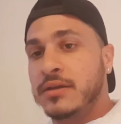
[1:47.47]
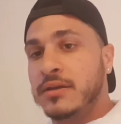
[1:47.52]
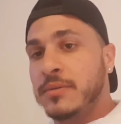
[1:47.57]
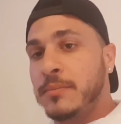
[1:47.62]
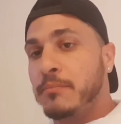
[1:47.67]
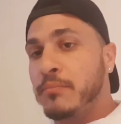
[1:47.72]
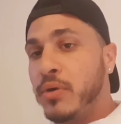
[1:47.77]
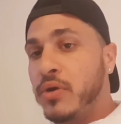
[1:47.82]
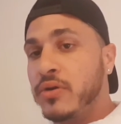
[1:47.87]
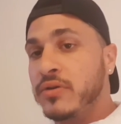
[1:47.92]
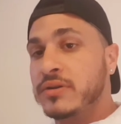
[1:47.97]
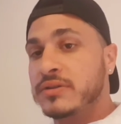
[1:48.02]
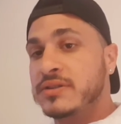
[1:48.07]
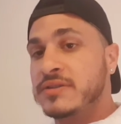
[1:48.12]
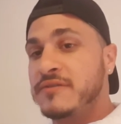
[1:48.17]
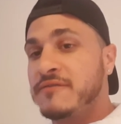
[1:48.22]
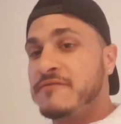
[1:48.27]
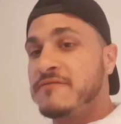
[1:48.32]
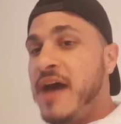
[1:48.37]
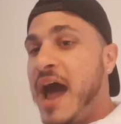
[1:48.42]
burns
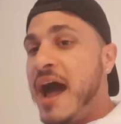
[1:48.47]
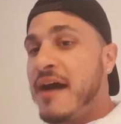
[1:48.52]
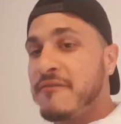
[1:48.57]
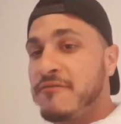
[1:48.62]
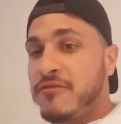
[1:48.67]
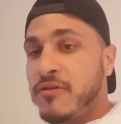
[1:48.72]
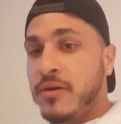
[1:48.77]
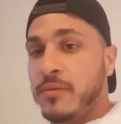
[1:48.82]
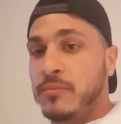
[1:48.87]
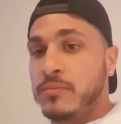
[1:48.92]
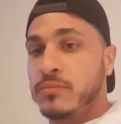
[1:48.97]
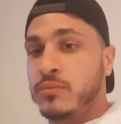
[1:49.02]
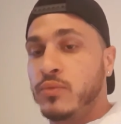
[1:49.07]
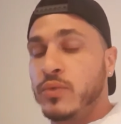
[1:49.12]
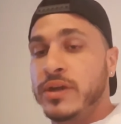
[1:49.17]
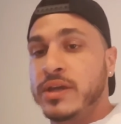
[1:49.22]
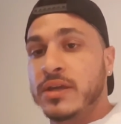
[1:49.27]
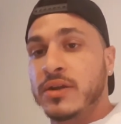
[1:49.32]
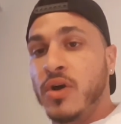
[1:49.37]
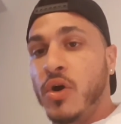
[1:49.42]
fat from. We
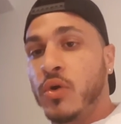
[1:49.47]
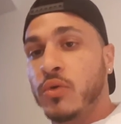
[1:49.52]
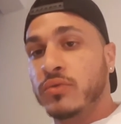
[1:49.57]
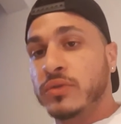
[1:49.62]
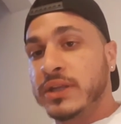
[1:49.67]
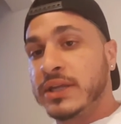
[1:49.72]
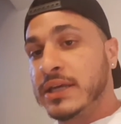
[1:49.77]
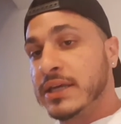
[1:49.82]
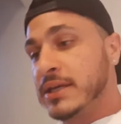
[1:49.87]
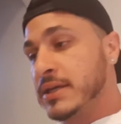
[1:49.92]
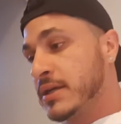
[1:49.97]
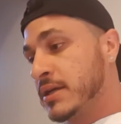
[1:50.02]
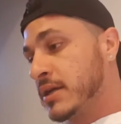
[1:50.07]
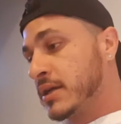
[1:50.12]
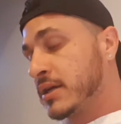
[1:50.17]
can only